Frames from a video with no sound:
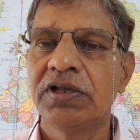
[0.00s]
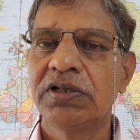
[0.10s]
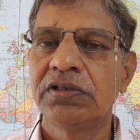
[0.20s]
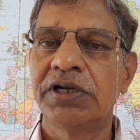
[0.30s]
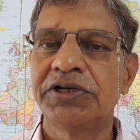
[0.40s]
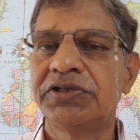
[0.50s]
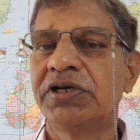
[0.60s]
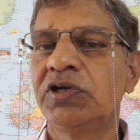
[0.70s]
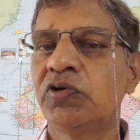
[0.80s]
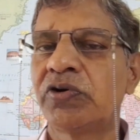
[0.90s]
That is
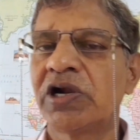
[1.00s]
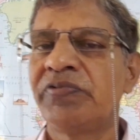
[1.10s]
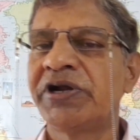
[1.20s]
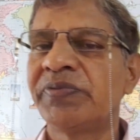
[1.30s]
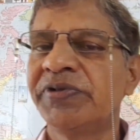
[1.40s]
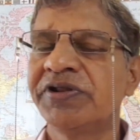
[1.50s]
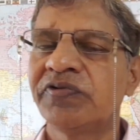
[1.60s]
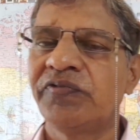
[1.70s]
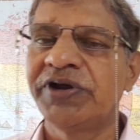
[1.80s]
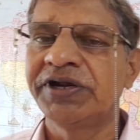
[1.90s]
the total weight means
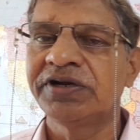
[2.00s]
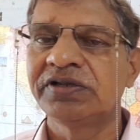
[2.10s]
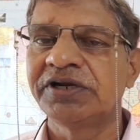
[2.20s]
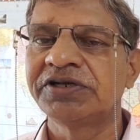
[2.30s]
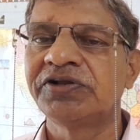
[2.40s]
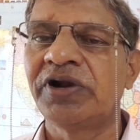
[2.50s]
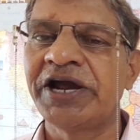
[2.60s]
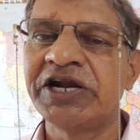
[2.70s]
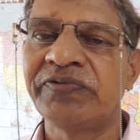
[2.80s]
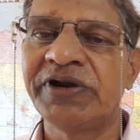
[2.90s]
weight, that is the
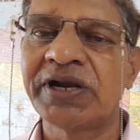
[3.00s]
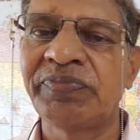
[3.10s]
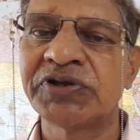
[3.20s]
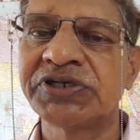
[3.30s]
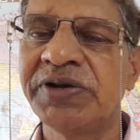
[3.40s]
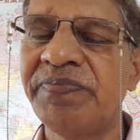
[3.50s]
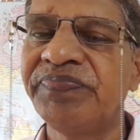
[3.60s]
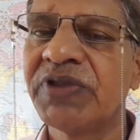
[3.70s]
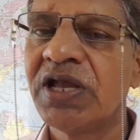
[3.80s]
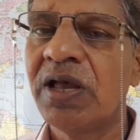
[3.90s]
light weight of the ship,
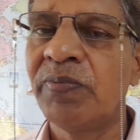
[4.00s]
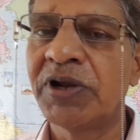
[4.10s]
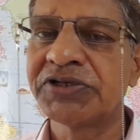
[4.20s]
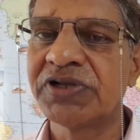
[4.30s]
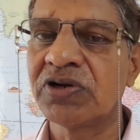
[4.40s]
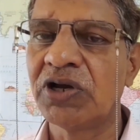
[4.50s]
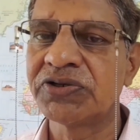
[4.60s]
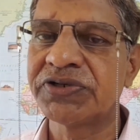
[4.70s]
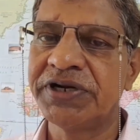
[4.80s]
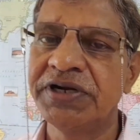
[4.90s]
plus the
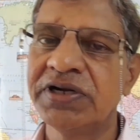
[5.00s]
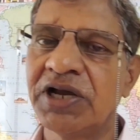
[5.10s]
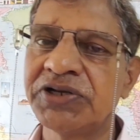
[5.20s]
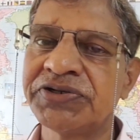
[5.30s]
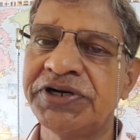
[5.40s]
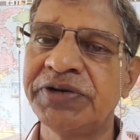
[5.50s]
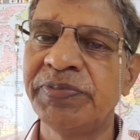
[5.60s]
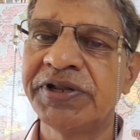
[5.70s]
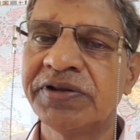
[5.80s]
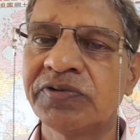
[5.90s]
constant
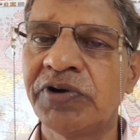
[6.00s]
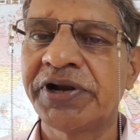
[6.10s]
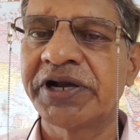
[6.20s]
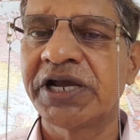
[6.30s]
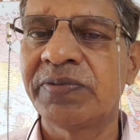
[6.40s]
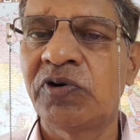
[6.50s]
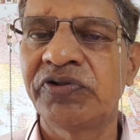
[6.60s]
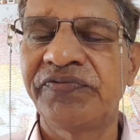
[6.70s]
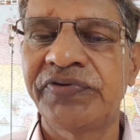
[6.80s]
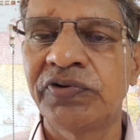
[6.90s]
means we are talking about the
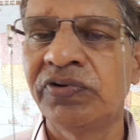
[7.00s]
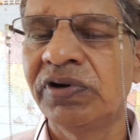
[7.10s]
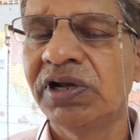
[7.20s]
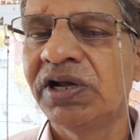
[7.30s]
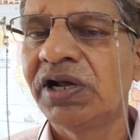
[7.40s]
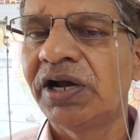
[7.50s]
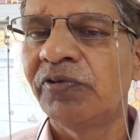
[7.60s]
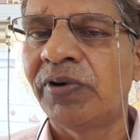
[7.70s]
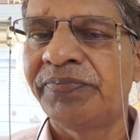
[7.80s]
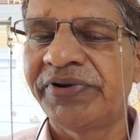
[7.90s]
fuel,
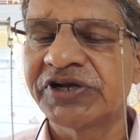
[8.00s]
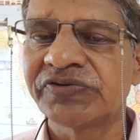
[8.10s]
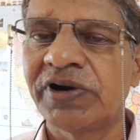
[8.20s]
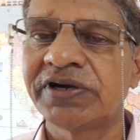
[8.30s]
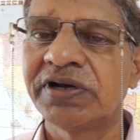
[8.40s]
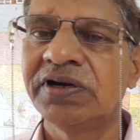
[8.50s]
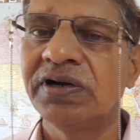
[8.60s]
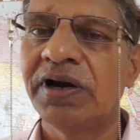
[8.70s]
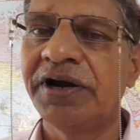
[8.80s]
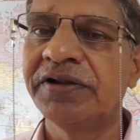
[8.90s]
fresh water
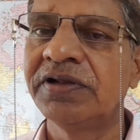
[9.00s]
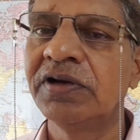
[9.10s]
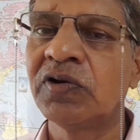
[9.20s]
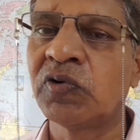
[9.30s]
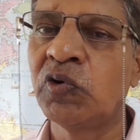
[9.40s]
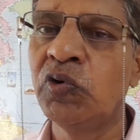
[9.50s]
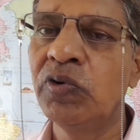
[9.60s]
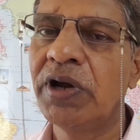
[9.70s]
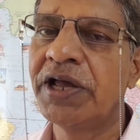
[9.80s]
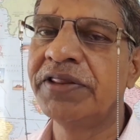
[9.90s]
and the crew
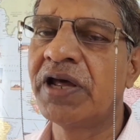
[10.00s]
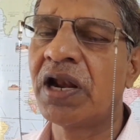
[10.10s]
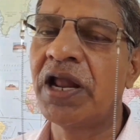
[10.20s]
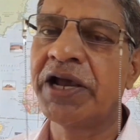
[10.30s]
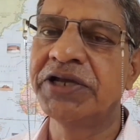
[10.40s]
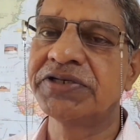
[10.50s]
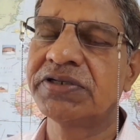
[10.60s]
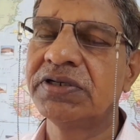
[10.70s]
and their luggage,